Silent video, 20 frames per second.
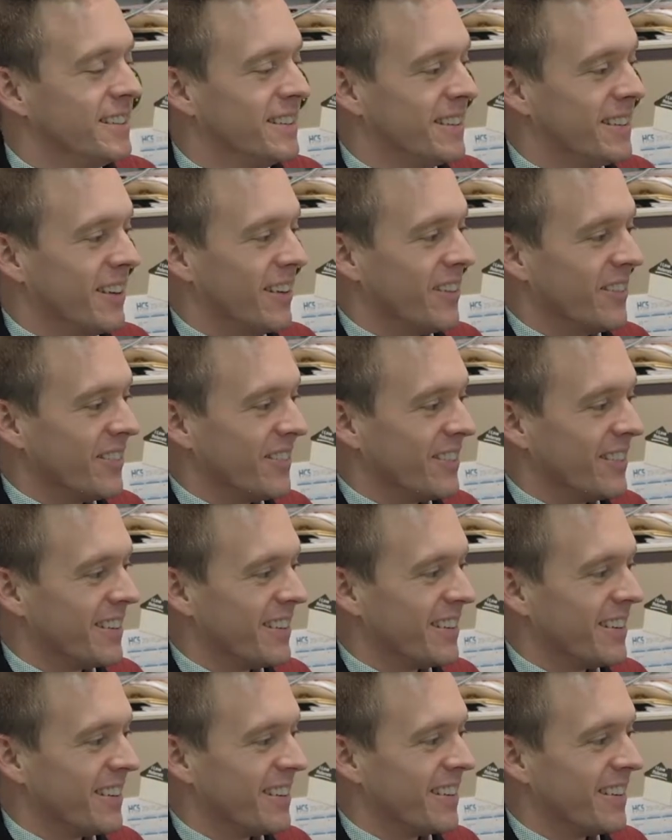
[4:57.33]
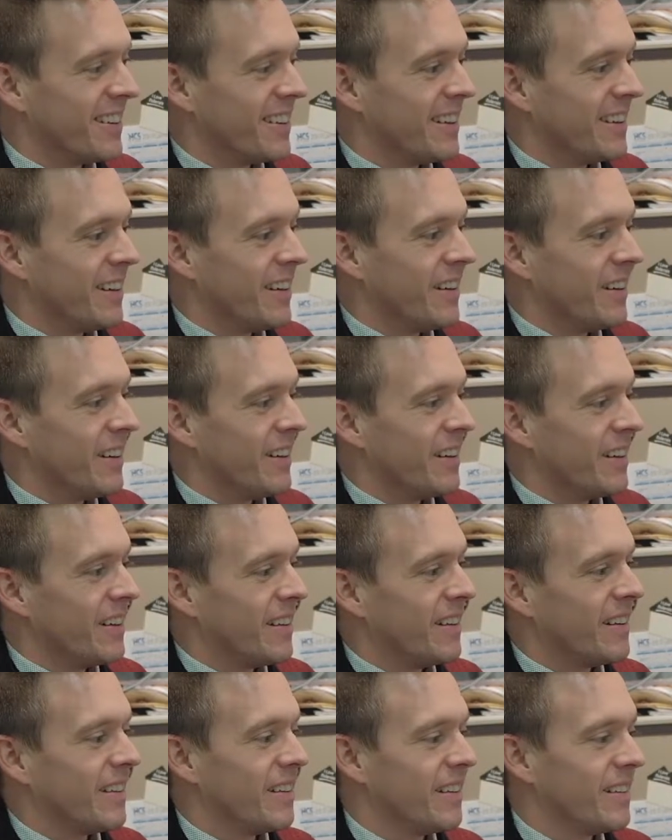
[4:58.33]

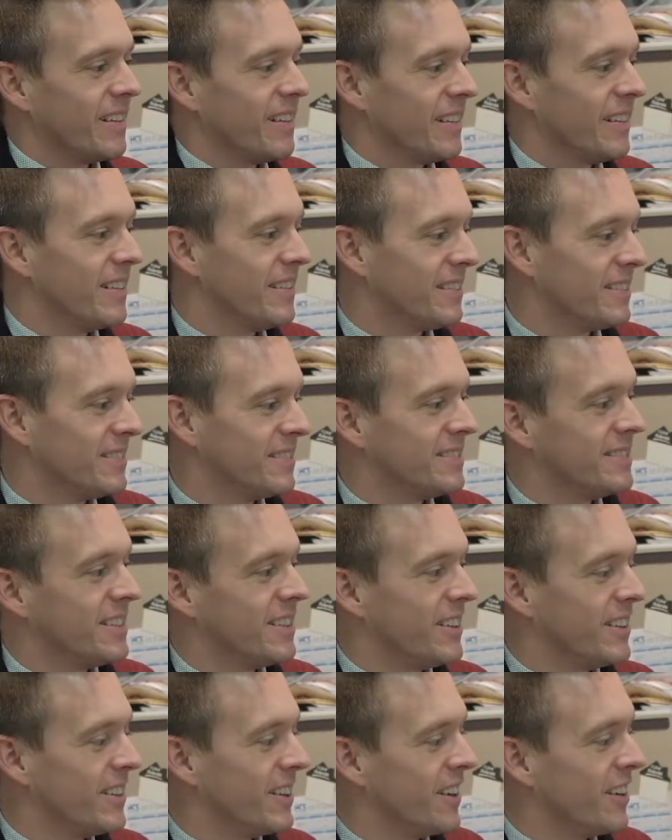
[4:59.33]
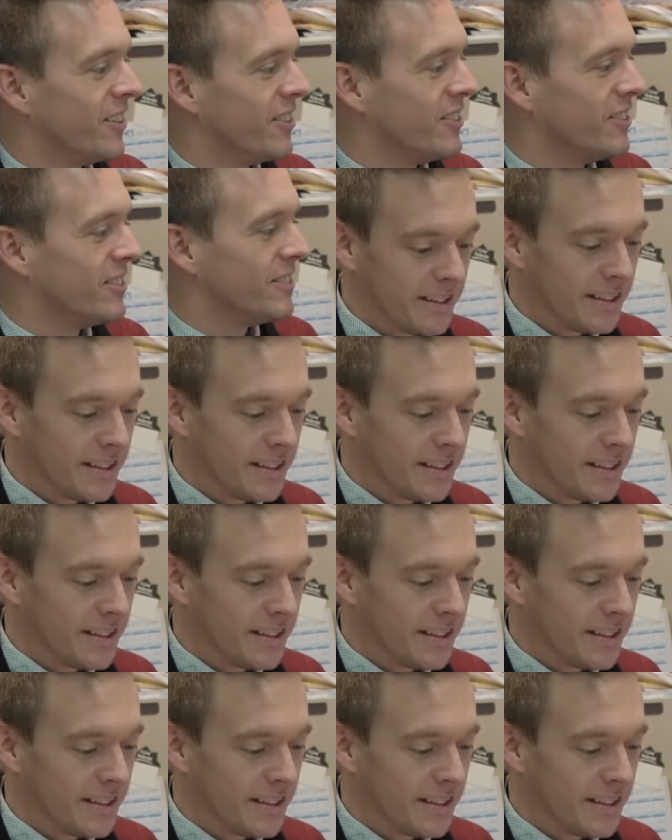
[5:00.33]
there you go.